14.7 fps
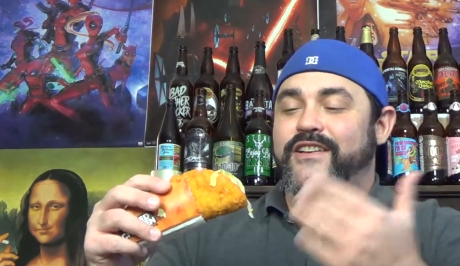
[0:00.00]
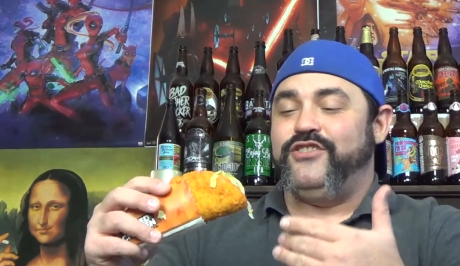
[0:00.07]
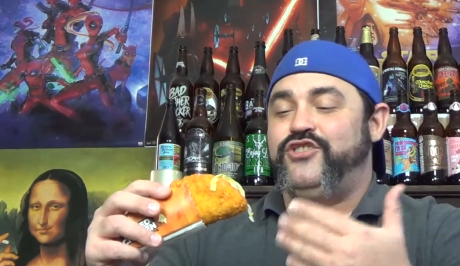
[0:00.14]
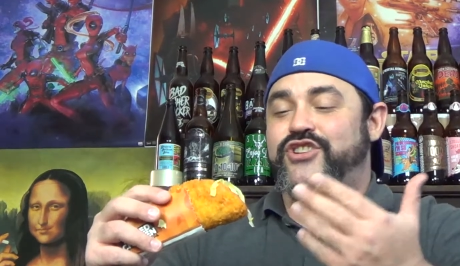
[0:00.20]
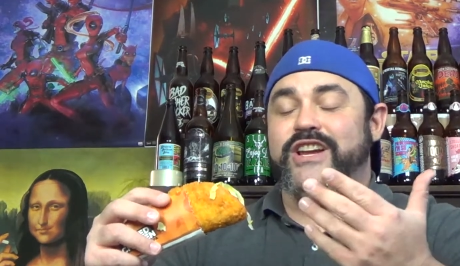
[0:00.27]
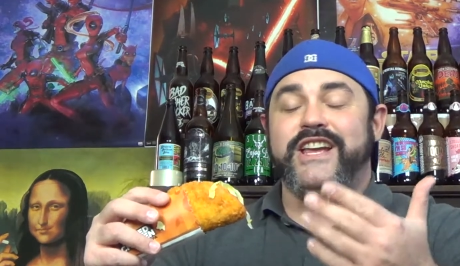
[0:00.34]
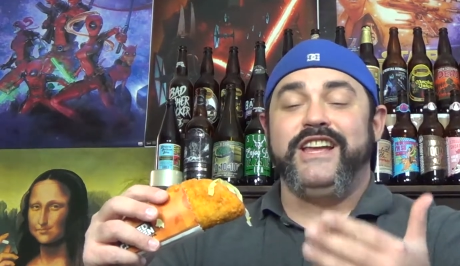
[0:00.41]

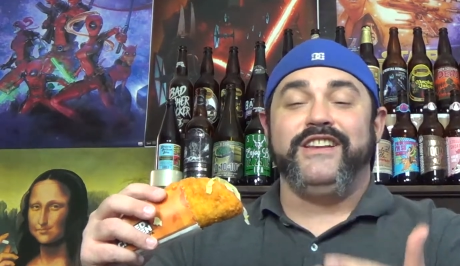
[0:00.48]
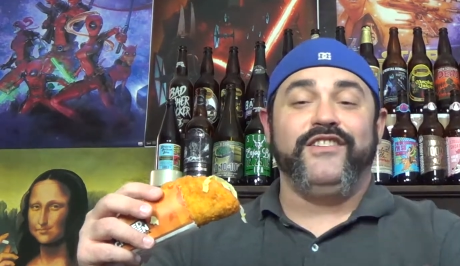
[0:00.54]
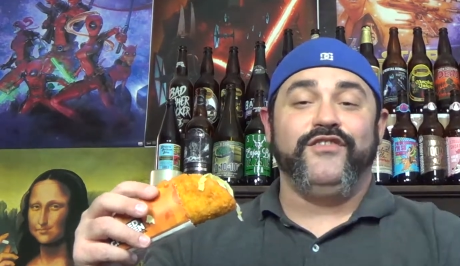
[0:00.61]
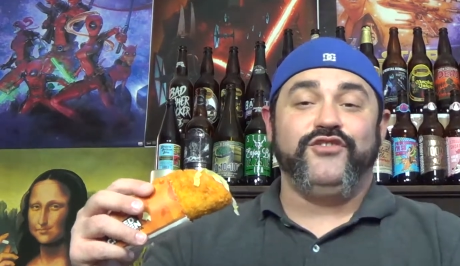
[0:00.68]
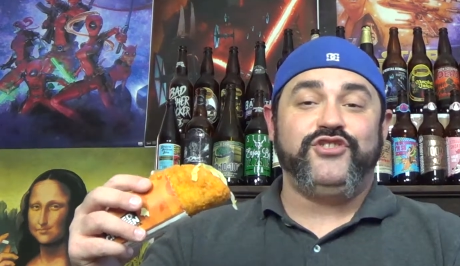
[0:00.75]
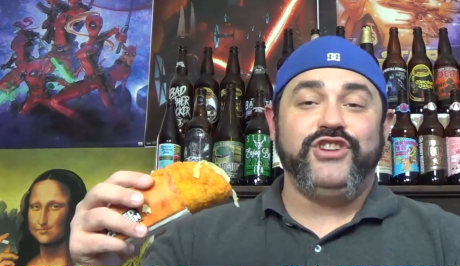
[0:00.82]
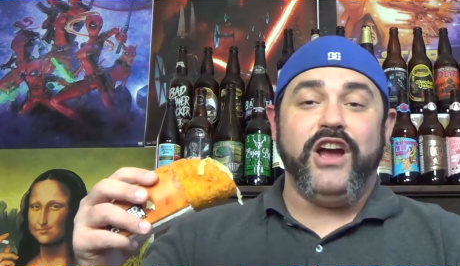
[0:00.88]

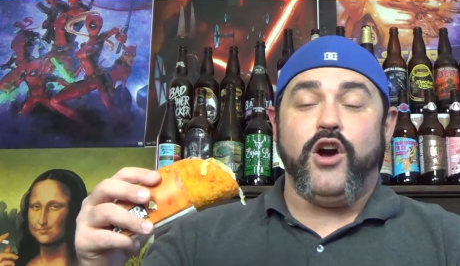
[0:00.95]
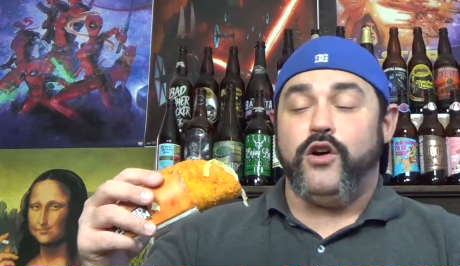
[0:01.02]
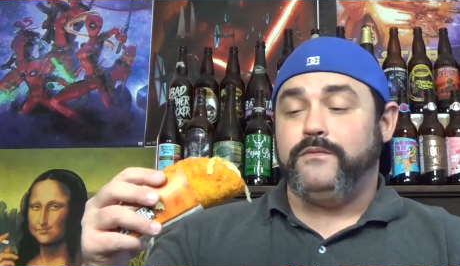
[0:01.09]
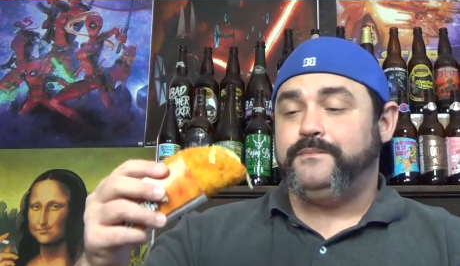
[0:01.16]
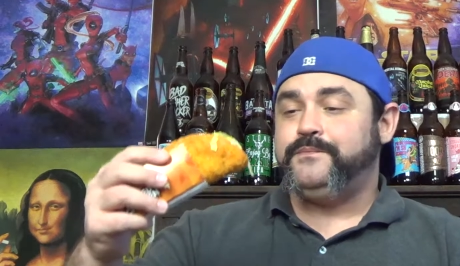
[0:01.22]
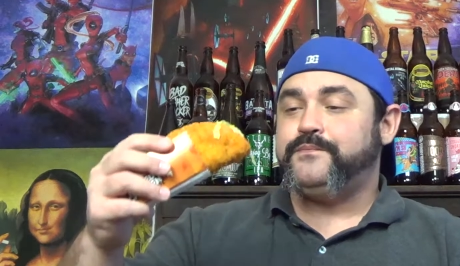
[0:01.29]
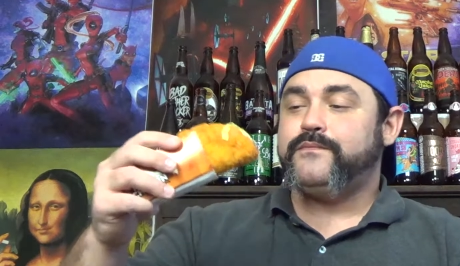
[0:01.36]
Speaker 1: chicken
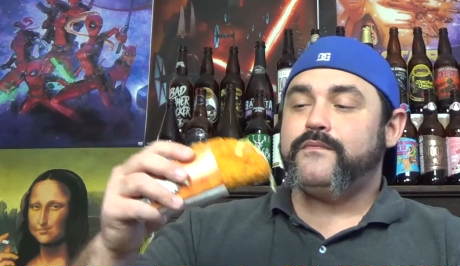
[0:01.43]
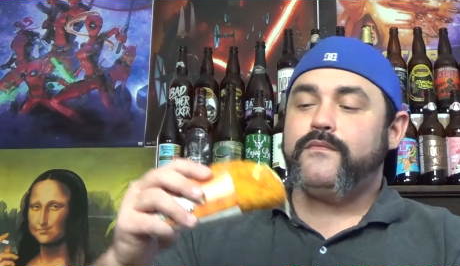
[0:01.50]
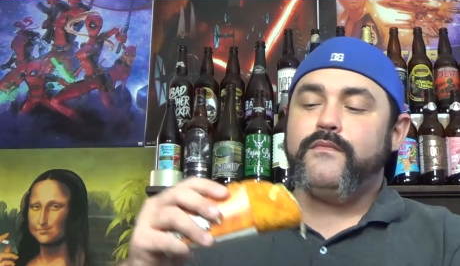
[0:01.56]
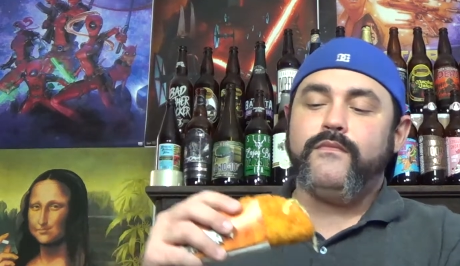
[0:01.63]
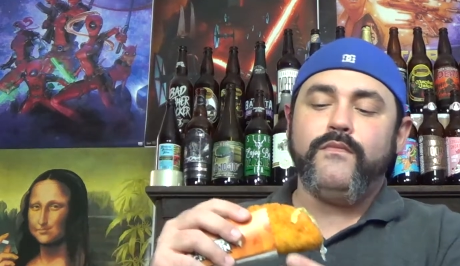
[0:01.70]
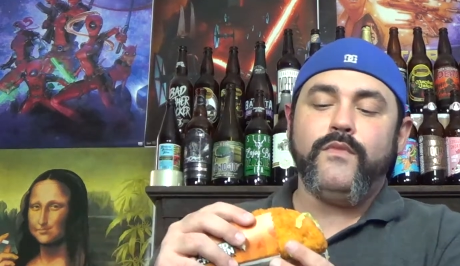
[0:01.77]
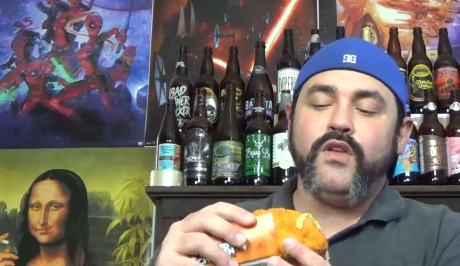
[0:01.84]
shell.
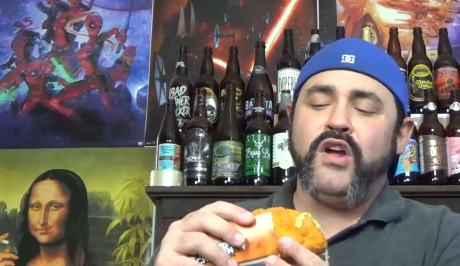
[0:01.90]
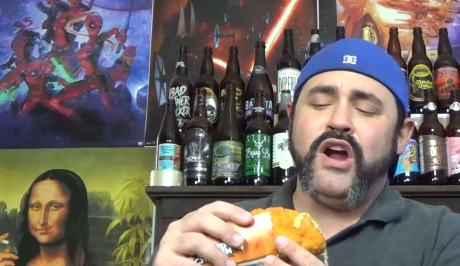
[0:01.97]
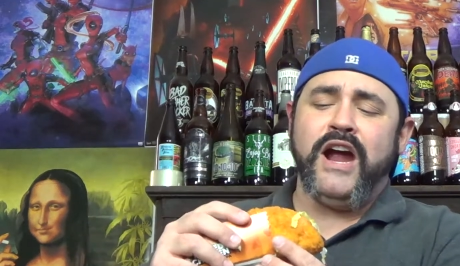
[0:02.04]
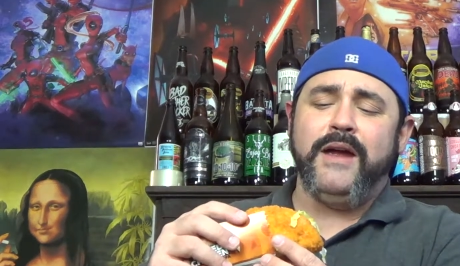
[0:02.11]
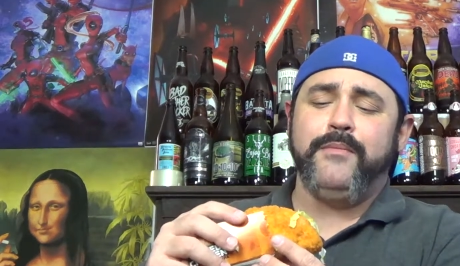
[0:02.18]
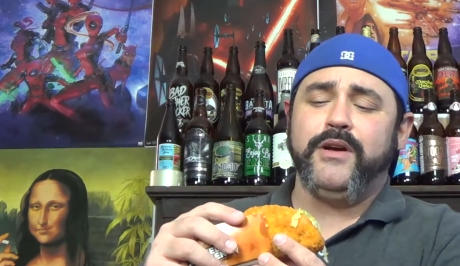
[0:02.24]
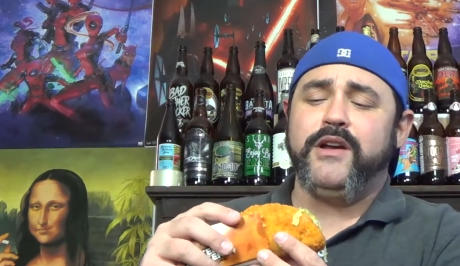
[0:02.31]
All
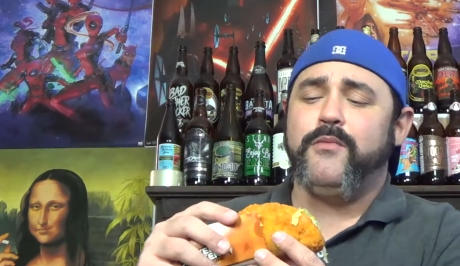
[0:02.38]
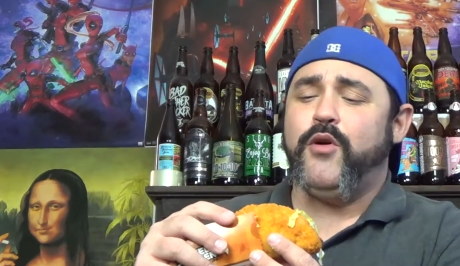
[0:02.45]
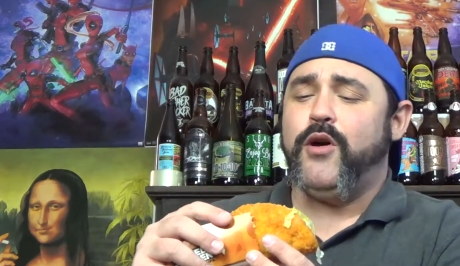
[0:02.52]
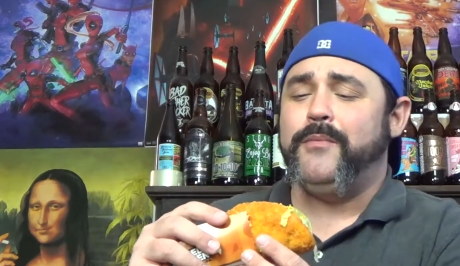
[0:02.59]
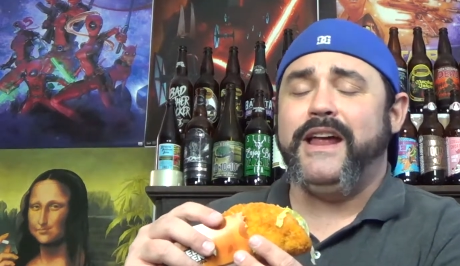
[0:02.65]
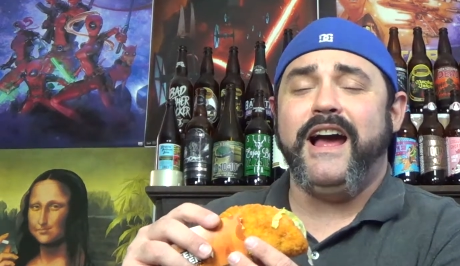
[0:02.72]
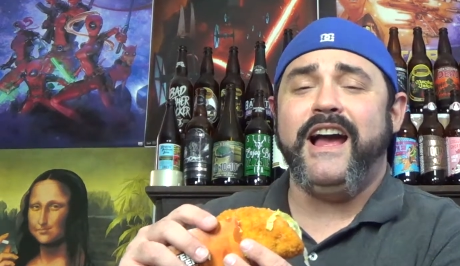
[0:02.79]
right, but come
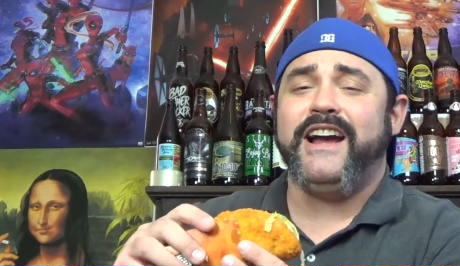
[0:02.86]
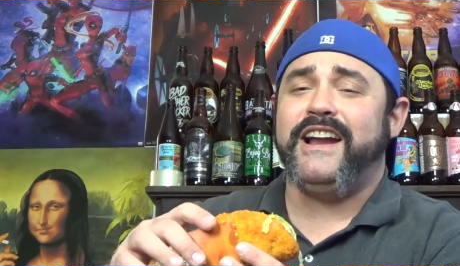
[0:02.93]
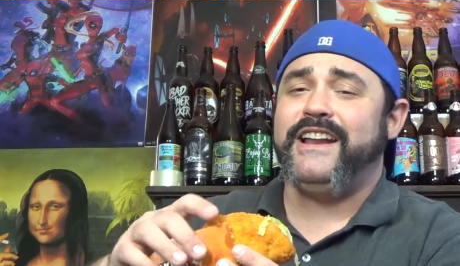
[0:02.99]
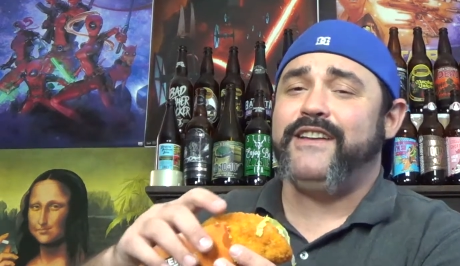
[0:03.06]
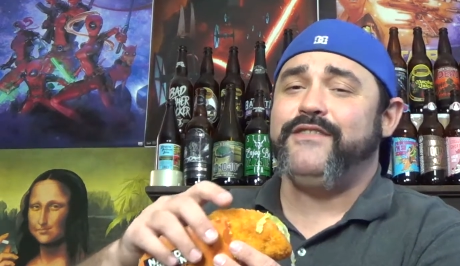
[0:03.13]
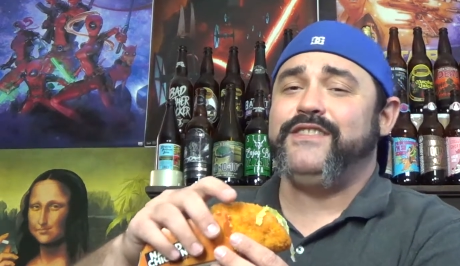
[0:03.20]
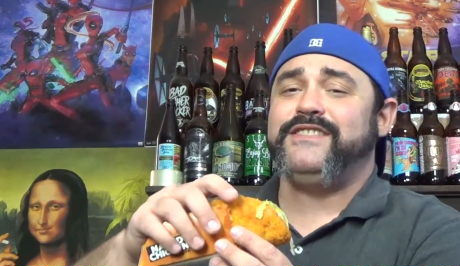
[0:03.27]
on, man, I
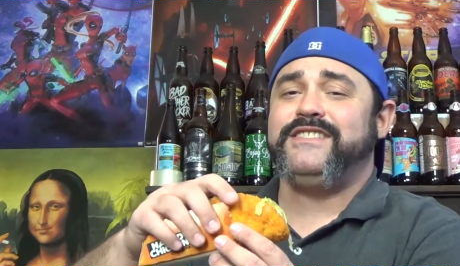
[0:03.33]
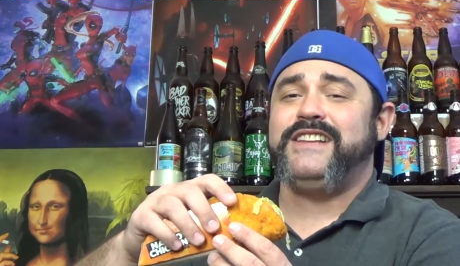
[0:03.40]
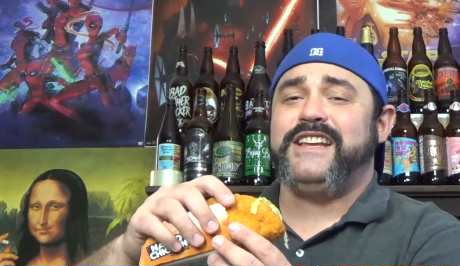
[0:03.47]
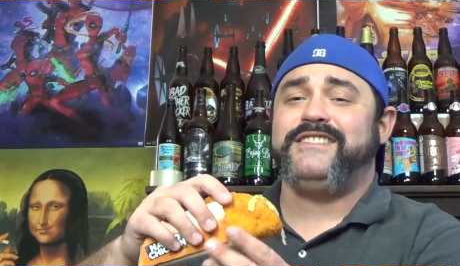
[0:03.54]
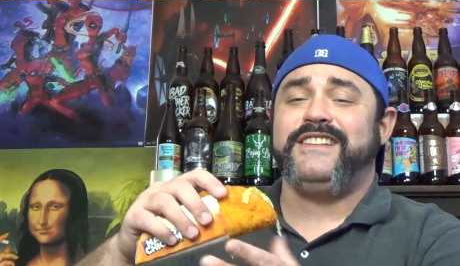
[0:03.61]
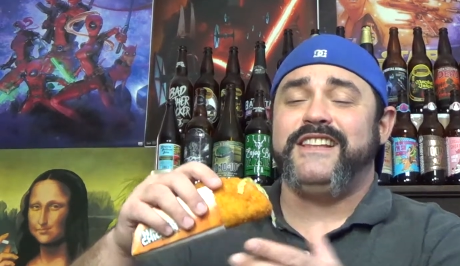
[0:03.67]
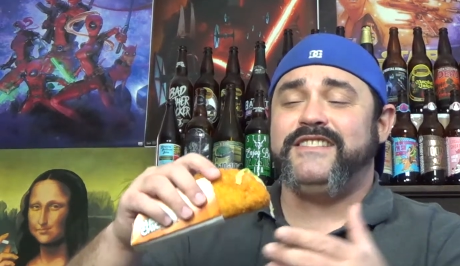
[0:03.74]
gotta give this a taste.